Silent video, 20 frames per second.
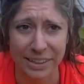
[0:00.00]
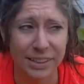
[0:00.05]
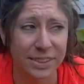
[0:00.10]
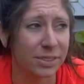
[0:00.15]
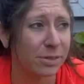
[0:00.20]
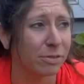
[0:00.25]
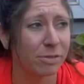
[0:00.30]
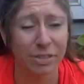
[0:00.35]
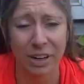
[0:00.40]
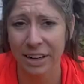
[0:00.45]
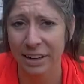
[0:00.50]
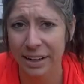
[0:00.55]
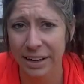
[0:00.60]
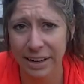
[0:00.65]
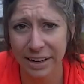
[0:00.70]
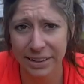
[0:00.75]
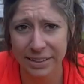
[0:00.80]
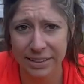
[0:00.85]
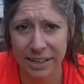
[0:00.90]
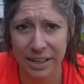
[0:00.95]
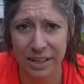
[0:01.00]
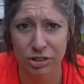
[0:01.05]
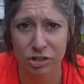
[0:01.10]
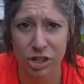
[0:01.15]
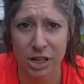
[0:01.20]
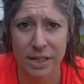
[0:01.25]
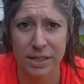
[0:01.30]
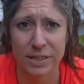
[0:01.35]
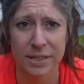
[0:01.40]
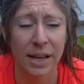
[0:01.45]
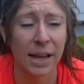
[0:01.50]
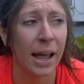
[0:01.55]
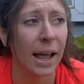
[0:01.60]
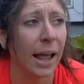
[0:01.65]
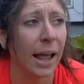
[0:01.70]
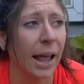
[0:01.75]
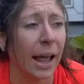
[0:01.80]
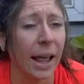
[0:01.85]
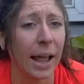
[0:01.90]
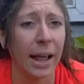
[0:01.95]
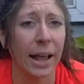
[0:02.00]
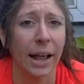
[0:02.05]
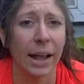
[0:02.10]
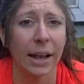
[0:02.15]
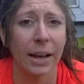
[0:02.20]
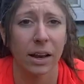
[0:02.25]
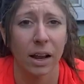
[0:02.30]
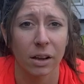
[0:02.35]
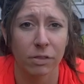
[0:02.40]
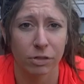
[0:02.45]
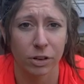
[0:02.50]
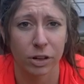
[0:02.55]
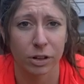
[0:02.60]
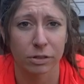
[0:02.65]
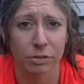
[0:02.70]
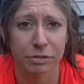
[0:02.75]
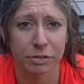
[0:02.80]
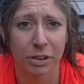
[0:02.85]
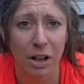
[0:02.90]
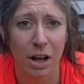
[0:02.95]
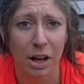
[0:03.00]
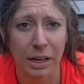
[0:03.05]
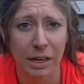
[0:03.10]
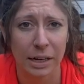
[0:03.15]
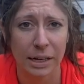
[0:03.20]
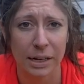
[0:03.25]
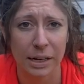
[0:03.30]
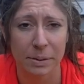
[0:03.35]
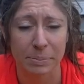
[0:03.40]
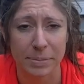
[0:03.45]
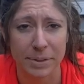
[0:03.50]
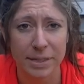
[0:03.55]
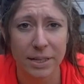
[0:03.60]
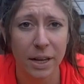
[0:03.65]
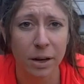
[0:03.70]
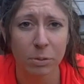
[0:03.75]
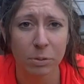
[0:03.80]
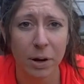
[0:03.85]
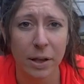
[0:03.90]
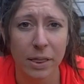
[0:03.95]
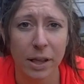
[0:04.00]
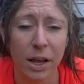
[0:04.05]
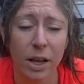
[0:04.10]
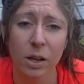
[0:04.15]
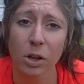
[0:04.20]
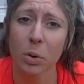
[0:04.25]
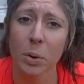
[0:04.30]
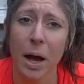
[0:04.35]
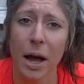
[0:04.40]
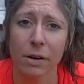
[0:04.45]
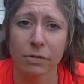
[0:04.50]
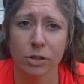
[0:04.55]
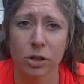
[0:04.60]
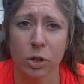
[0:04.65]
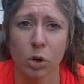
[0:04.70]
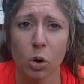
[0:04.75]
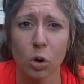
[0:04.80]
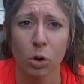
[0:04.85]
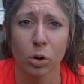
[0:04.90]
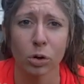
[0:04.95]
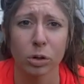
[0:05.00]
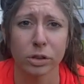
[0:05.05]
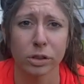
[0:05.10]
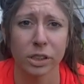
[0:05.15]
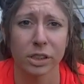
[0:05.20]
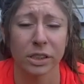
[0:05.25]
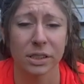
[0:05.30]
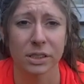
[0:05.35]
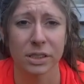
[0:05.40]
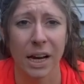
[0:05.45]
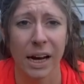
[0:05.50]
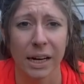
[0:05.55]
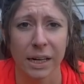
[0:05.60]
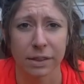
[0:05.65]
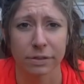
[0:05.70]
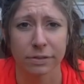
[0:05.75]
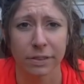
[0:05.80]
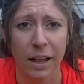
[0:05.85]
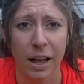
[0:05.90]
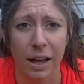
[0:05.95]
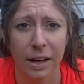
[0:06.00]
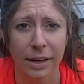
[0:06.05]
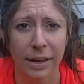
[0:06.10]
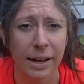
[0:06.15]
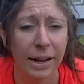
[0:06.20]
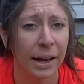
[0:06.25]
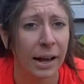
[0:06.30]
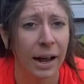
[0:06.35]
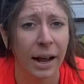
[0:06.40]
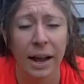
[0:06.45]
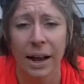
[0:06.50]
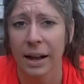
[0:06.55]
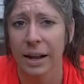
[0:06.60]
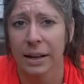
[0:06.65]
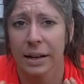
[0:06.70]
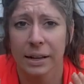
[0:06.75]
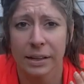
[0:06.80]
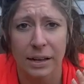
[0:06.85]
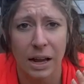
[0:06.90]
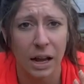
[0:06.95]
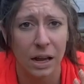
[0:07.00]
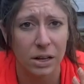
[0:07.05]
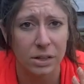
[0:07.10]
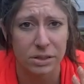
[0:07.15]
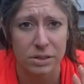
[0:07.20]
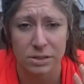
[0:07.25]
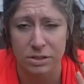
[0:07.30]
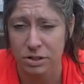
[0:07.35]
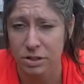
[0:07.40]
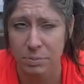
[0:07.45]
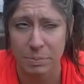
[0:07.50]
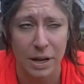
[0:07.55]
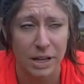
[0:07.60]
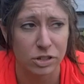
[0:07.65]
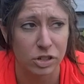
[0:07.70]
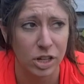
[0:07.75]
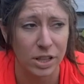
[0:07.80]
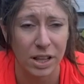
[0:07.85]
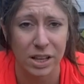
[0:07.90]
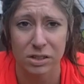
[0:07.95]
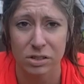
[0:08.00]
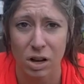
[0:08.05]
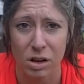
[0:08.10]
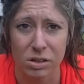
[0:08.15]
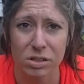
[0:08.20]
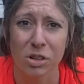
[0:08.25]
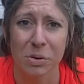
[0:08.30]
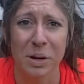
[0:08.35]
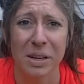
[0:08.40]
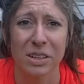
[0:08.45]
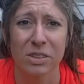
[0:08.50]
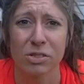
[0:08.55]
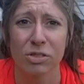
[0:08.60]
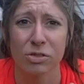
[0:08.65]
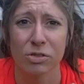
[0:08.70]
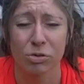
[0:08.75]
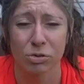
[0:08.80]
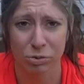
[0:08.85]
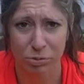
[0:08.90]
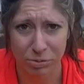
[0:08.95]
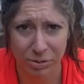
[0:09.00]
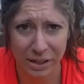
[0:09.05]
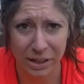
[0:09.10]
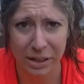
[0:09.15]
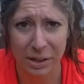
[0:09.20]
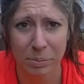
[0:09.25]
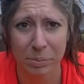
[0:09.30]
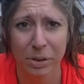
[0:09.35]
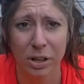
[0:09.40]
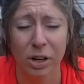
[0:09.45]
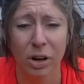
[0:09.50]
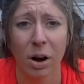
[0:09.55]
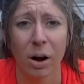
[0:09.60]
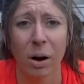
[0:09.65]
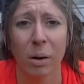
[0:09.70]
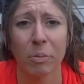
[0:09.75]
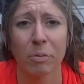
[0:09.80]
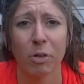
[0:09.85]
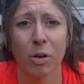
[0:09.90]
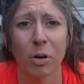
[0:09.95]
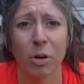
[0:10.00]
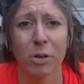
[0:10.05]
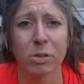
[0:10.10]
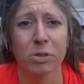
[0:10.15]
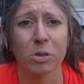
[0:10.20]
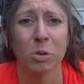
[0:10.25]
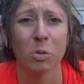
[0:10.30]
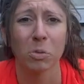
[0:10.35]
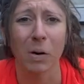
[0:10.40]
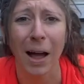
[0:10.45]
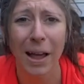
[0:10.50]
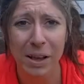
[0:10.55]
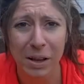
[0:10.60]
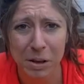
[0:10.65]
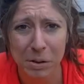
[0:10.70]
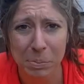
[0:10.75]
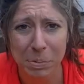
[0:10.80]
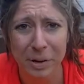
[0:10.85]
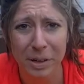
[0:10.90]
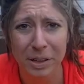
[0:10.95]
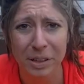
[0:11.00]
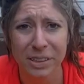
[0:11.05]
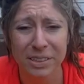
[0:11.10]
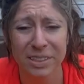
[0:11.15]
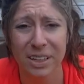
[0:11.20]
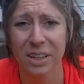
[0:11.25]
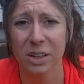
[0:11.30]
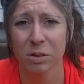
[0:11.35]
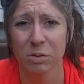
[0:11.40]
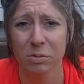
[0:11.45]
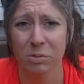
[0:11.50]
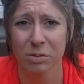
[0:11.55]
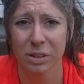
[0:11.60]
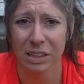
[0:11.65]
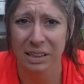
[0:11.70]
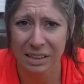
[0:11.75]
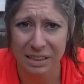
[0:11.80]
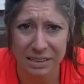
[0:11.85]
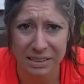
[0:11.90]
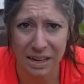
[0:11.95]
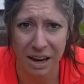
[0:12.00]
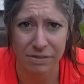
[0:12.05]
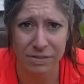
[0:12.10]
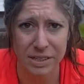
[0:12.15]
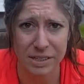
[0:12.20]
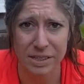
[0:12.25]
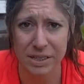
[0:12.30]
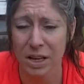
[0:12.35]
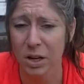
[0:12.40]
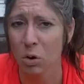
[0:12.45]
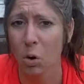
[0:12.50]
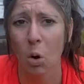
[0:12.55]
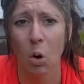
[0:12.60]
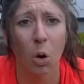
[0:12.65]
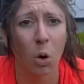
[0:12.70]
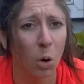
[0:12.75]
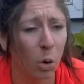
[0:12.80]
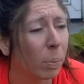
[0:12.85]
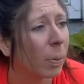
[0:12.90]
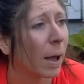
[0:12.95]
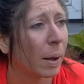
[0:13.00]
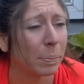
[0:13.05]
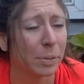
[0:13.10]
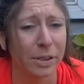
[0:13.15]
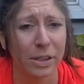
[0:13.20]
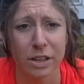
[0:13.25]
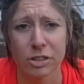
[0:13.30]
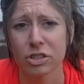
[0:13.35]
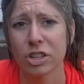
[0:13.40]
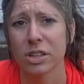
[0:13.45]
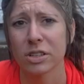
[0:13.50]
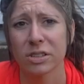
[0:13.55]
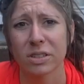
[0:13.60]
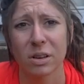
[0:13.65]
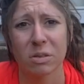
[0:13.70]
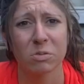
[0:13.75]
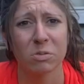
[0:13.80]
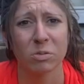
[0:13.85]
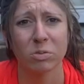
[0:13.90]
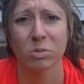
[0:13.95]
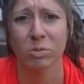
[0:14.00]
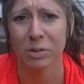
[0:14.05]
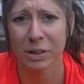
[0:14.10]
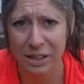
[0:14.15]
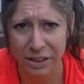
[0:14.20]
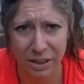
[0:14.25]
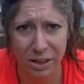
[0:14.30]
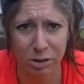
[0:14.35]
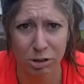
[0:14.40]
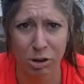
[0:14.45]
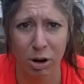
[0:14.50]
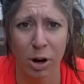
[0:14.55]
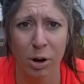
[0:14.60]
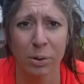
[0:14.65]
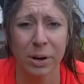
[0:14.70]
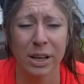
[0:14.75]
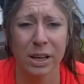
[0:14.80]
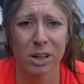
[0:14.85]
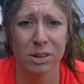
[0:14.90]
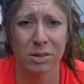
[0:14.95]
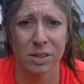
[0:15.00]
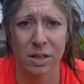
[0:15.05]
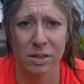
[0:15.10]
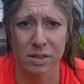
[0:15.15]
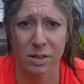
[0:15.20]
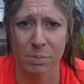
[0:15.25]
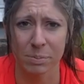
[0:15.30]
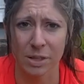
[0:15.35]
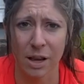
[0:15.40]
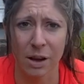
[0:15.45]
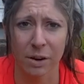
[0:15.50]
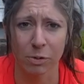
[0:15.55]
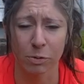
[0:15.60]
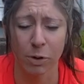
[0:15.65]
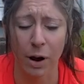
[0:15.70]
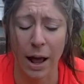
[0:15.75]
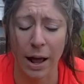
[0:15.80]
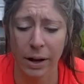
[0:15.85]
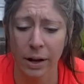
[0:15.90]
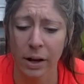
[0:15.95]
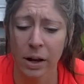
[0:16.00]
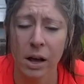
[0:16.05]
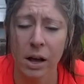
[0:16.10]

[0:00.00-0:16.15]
It's very contagious, and if your flock comes down with it, you have to cull your entire flock. Not to mention that it's also extremely harmful to wild birds and can really devastate whole populations and really throw ecosystems out of whack.